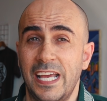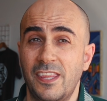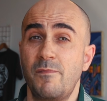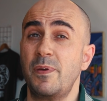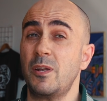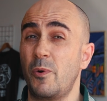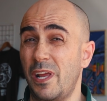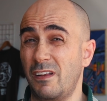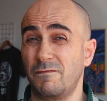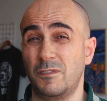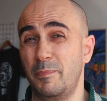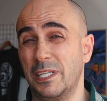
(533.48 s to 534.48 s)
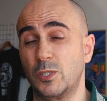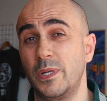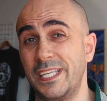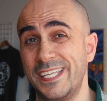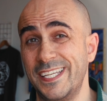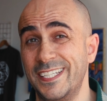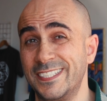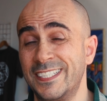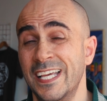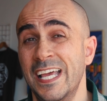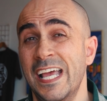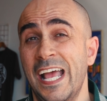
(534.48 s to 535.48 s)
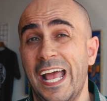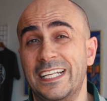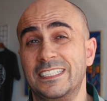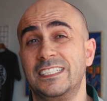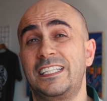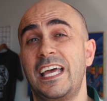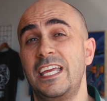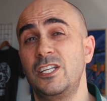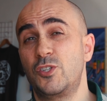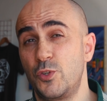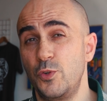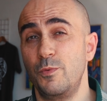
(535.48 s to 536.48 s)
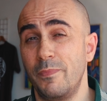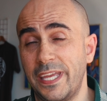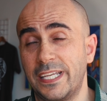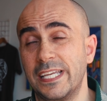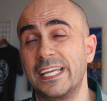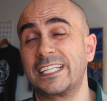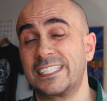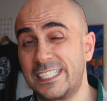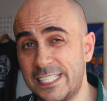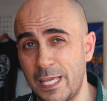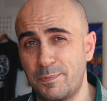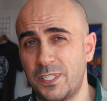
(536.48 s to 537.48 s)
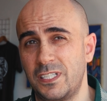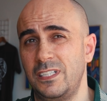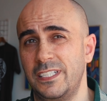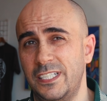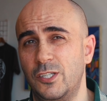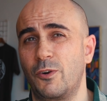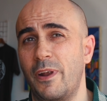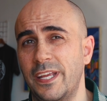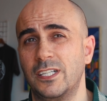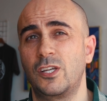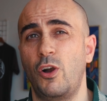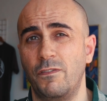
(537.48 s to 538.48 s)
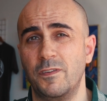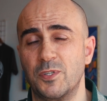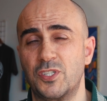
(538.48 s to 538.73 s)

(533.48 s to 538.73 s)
And they've been around for about 20 years, and they do make exceptionally great coffee